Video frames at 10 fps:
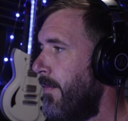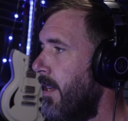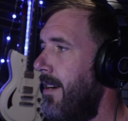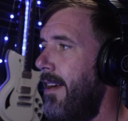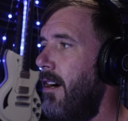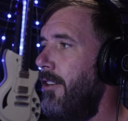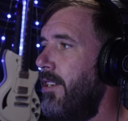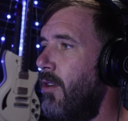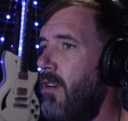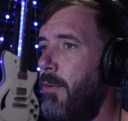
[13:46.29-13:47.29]
Kind of hard to
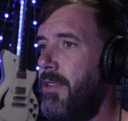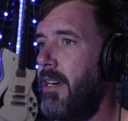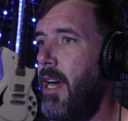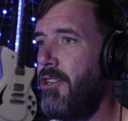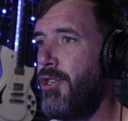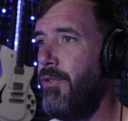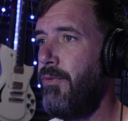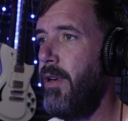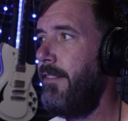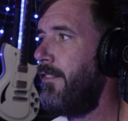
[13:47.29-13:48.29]
go wrong with the Gone Shootin'
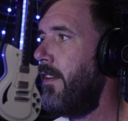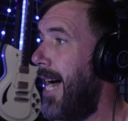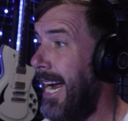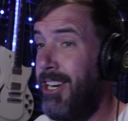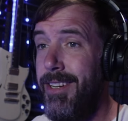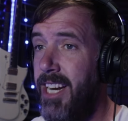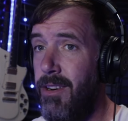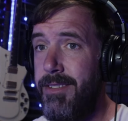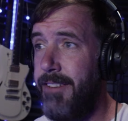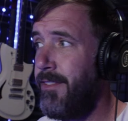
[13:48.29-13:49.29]
riff. I couldn't hear
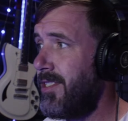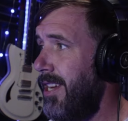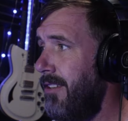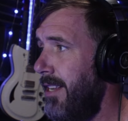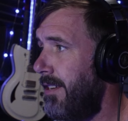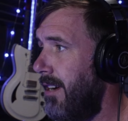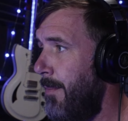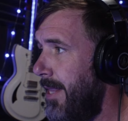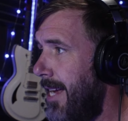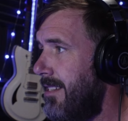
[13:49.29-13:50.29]
a difference there either. I
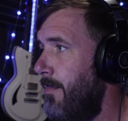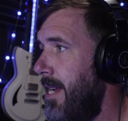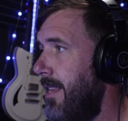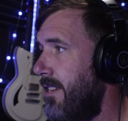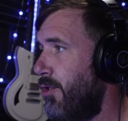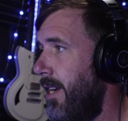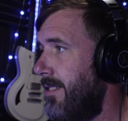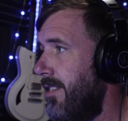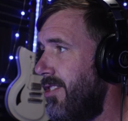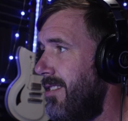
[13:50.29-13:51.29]
mean, to me, that
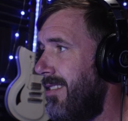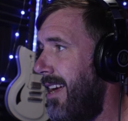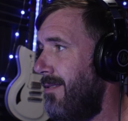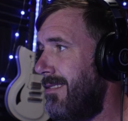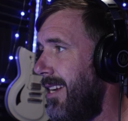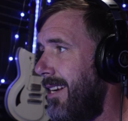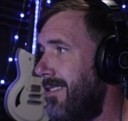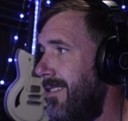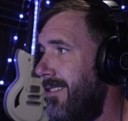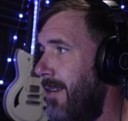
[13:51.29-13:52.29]
transition sounds like it's
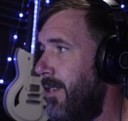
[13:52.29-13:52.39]
the same